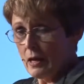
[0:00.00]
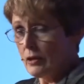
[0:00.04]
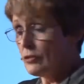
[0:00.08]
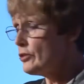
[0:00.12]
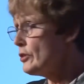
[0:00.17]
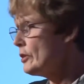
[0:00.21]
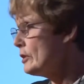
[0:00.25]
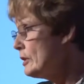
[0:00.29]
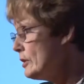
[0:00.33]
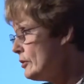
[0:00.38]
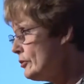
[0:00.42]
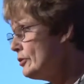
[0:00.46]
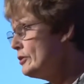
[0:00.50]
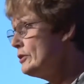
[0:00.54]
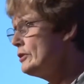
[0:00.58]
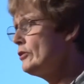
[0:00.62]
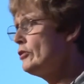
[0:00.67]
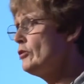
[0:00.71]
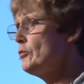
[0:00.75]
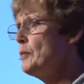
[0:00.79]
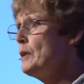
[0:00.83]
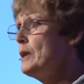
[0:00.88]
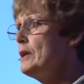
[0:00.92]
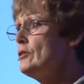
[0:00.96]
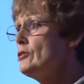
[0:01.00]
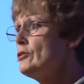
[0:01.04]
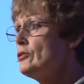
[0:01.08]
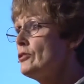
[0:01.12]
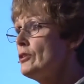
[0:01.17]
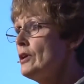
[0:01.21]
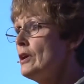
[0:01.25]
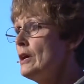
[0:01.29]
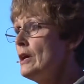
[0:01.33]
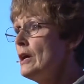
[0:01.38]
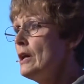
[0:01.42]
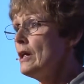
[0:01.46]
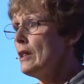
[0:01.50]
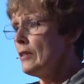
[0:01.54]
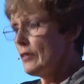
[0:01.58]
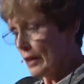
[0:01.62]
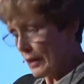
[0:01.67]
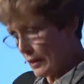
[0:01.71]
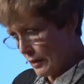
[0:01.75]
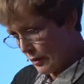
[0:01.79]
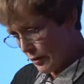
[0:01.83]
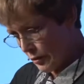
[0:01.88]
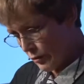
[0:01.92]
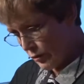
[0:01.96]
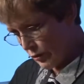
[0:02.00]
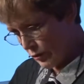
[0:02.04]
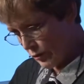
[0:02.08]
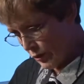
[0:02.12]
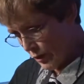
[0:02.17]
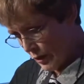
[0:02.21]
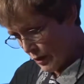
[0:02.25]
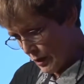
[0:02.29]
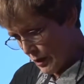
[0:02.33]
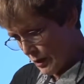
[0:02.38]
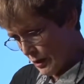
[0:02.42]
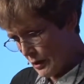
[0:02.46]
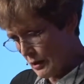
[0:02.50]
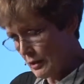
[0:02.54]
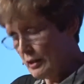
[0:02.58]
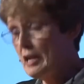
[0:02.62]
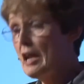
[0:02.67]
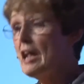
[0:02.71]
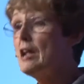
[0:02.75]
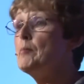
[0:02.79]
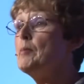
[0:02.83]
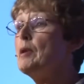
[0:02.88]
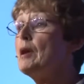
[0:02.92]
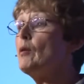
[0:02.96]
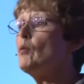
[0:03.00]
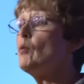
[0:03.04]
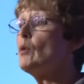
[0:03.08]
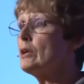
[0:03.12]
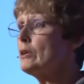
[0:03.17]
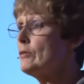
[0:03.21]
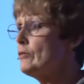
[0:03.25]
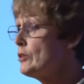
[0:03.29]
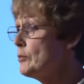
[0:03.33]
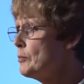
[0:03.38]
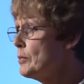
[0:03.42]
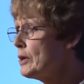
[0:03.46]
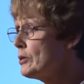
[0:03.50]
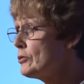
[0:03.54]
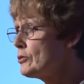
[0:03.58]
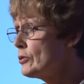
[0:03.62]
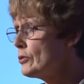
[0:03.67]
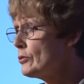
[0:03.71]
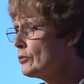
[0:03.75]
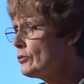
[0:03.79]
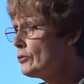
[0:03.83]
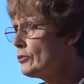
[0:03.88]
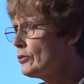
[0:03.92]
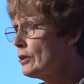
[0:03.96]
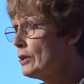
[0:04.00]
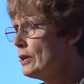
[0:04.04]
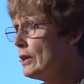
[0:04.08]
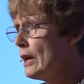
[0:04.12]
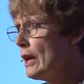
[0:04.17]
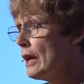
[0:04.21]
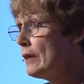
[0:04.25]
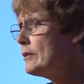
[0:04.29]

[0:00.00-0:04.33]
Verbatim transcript: She'll listen to speech that is naming one of the pictures.